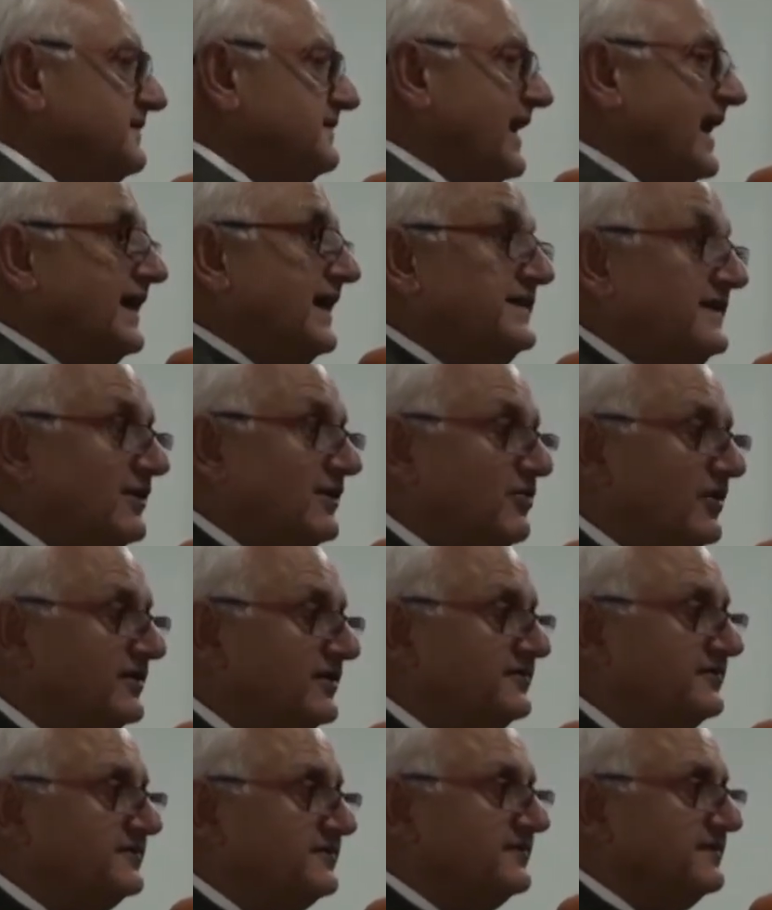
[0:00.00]
the idea
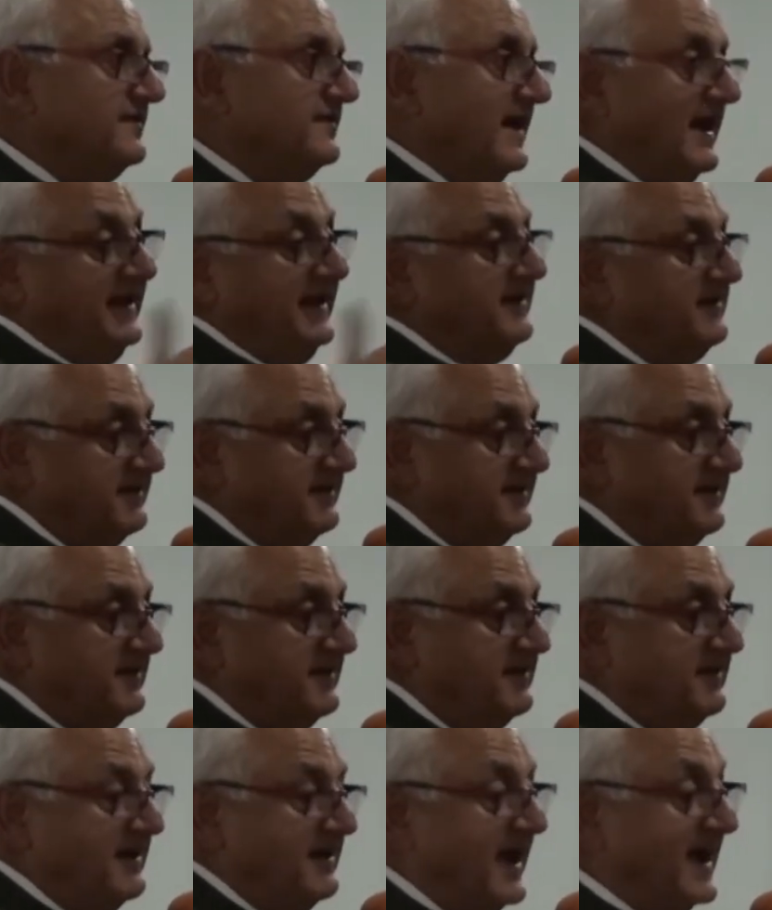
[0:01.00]
was, and uh,
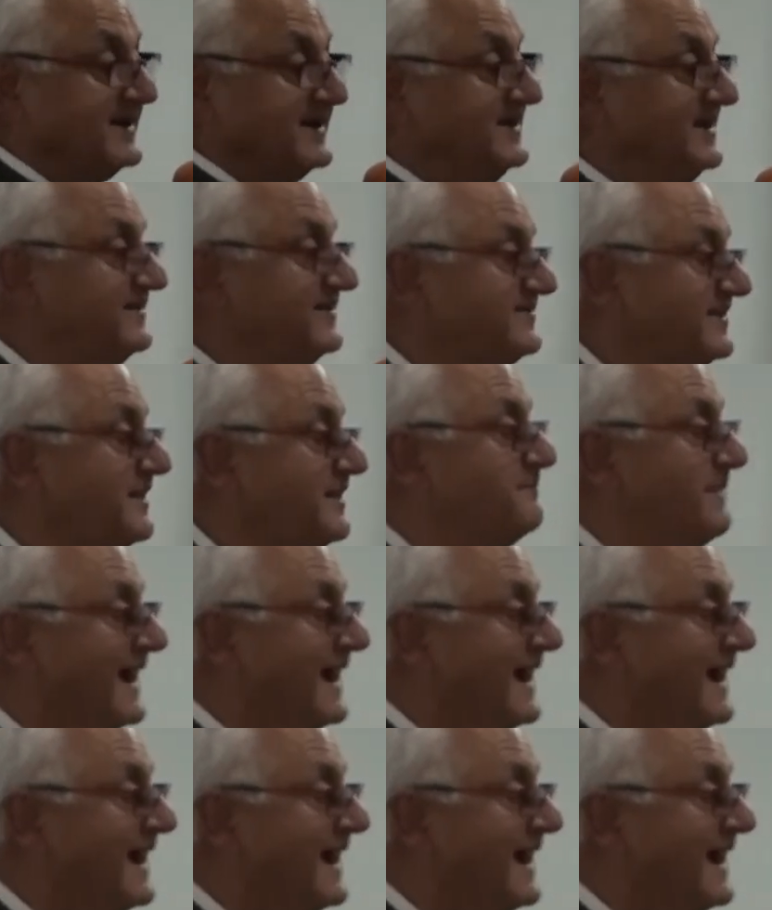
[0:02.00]
I did say